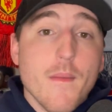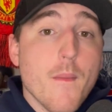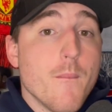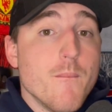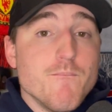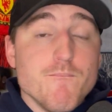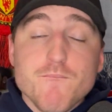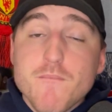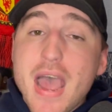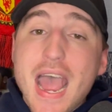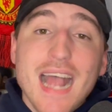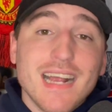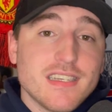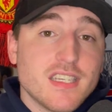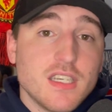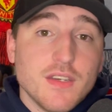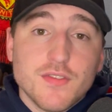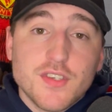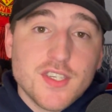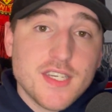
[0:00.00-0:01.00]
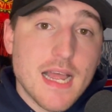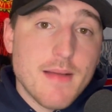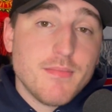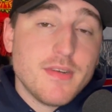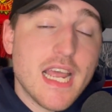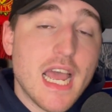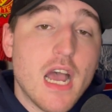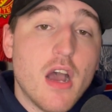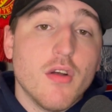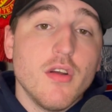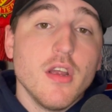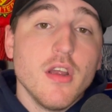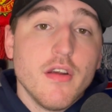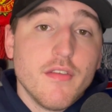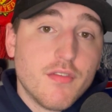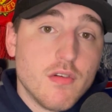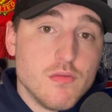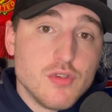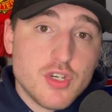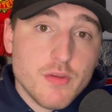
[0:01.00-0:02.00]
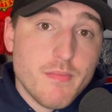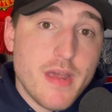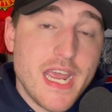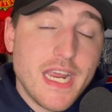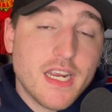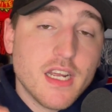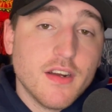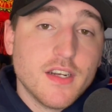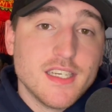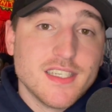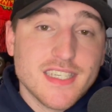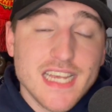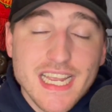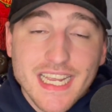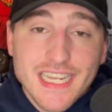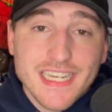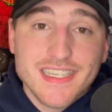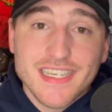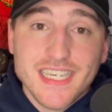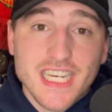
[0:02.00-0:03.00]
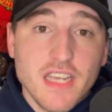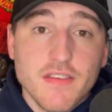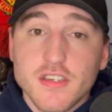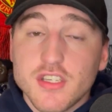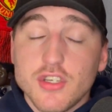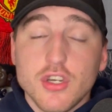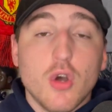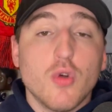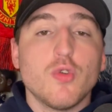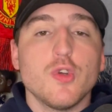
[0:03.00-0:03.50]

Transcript: massive step down from Jamaica to St. Kitts and Nevis. No